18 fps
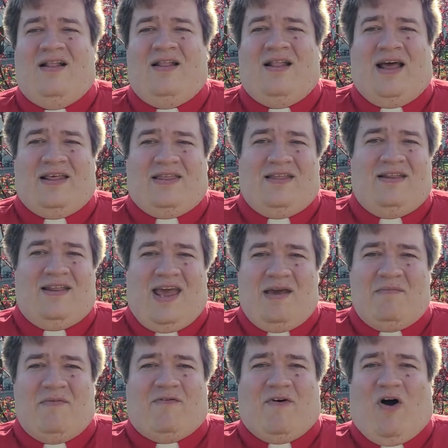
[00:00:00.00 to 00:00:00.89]
like the
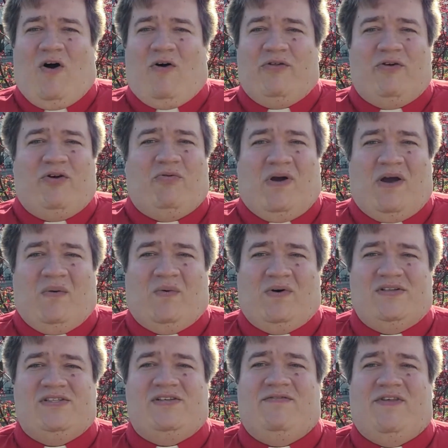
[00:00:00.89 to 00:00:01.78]
name of all the great
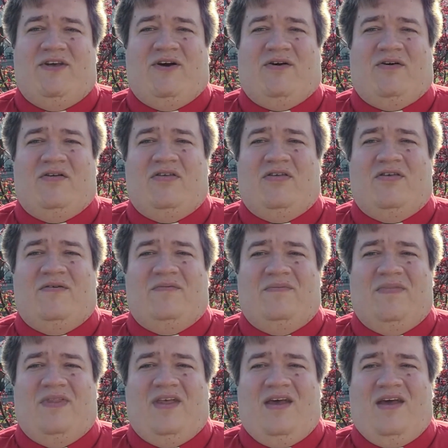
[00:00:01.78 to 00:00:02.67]
ones of the earth.
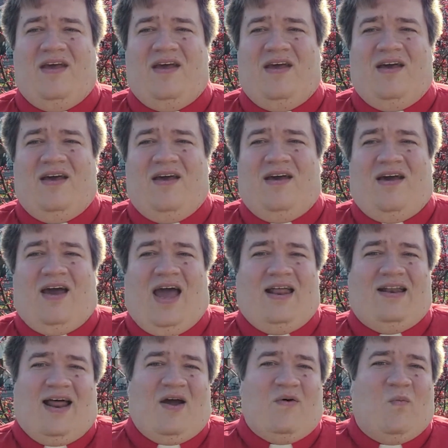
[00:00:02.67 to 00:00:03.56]

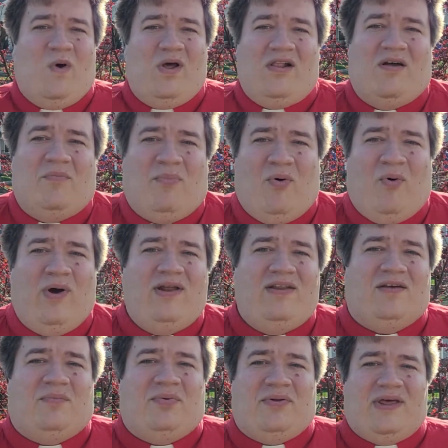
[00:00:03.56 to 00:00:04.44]
And I will
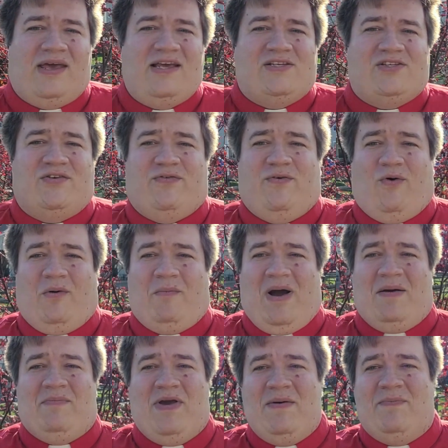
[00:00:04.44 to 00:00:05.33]
appoint a place for
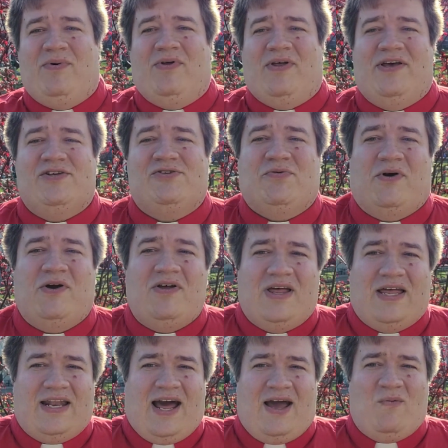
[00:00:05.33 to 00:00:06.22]
my people
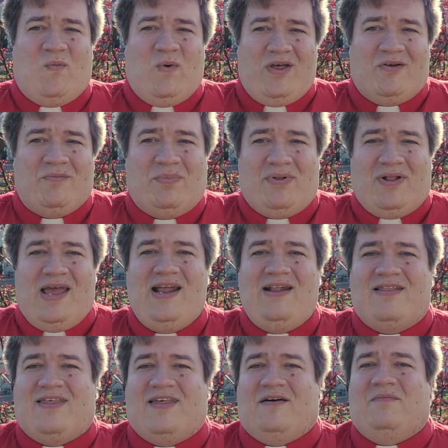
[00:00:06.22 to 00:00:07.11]
Israel, and I will
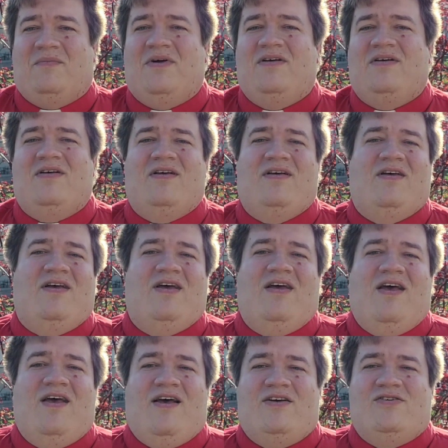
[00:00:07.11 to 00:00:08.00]
plant them,
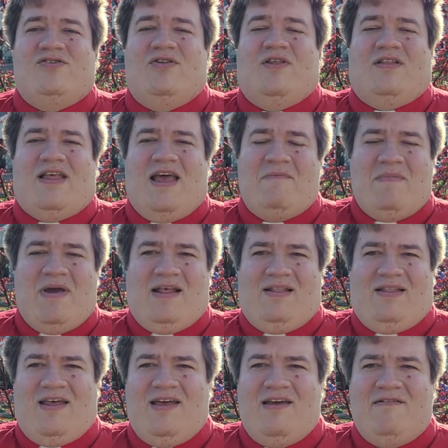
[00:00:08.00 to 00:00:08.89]
so that they may
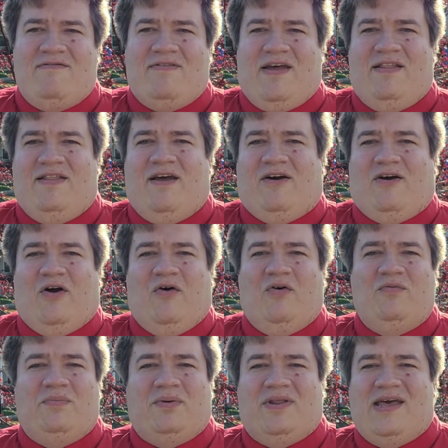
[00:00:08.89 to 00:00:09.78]
live in their
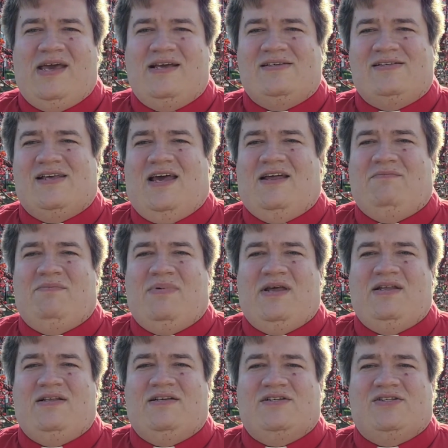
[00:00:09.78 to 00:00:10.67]
own place and
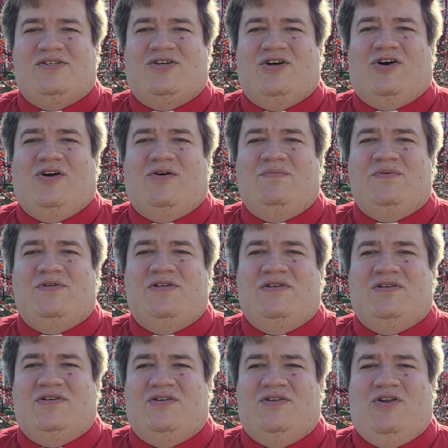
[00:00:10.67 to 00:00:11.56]
be disturbed
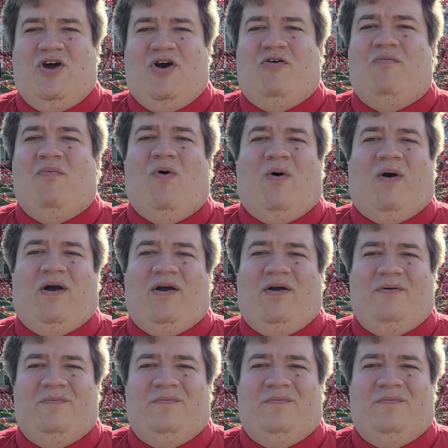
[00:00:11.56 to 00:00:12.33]
no more.